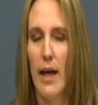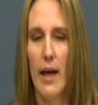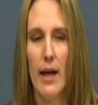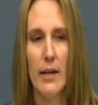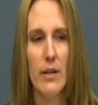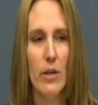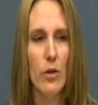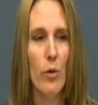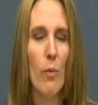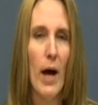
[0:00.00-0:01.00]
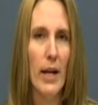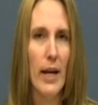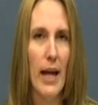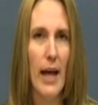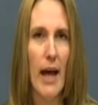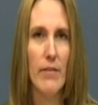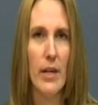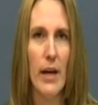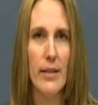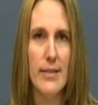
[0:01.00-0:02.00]
And you'll want to kind of have
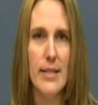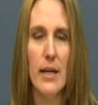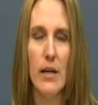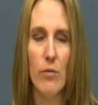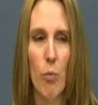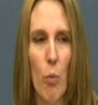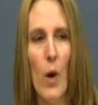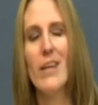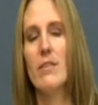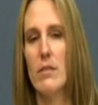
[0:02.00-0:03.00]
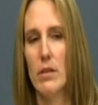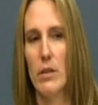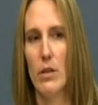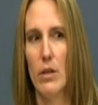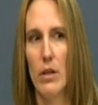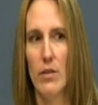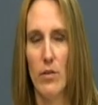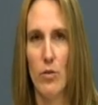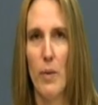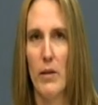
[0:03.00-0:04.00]
an idea of what
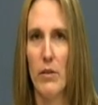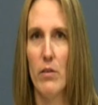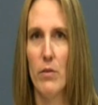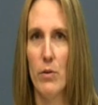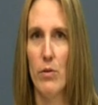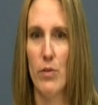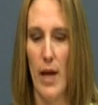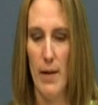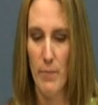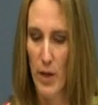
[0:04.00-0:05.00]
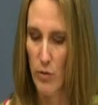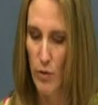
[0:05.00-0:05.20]
is expected of you to say.